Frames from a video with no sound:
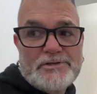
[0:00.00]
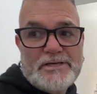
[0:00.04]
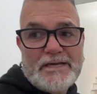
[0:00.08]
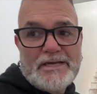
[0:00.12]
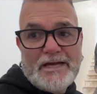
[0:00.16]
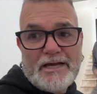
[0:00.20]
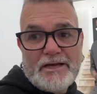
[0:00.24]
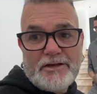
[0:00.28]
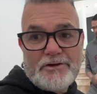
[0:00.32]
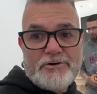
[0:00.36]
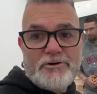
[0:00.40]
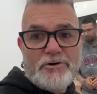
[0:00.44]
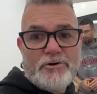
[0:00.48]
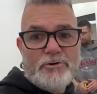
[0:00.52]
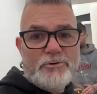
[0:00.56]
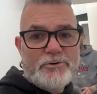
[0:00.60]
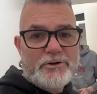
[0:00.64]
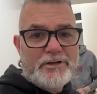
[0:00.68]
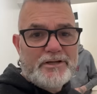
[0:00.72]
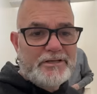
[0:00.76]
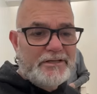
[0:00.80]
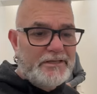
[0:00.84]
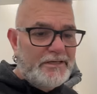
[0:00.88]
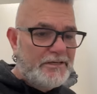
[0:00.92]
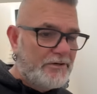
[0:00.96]
yeah, code
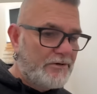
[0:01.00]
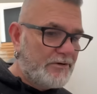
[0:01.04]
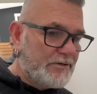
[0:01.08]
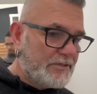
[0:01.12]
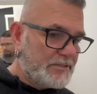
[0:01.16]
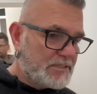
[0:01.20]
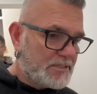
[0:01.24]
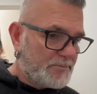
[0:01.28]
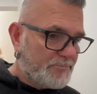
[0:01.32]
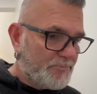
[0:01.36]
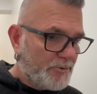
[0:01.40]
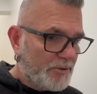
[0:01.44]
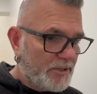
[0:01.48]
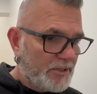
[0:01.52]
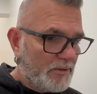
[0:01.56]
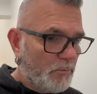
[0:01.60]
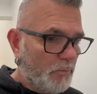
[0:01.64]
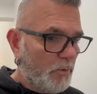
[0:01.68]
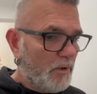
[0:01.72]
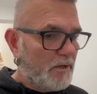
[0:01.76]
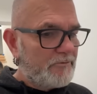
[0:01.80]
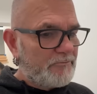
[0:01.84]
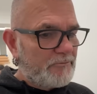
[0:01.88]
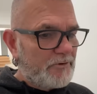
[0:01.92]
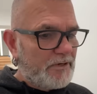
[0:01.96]
in here is putting
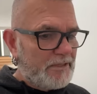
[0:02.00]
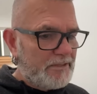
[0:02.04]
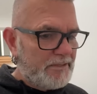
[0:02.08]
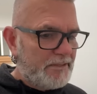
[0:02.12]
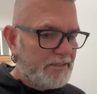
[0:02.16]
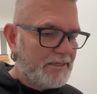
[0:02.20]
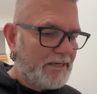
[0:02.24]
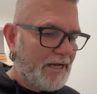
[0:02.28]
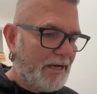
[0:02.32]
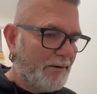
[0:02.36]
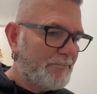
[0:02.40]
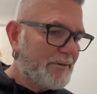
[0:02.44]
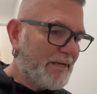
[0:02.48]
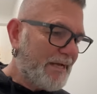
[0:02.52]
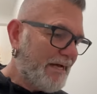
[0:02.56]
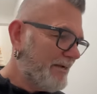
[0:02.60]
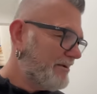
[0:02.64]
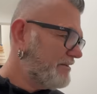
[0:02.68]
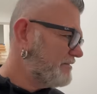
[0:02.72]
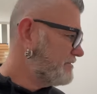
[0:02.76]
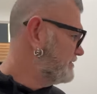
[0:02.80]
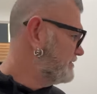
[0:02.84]
one railing. I'm kind of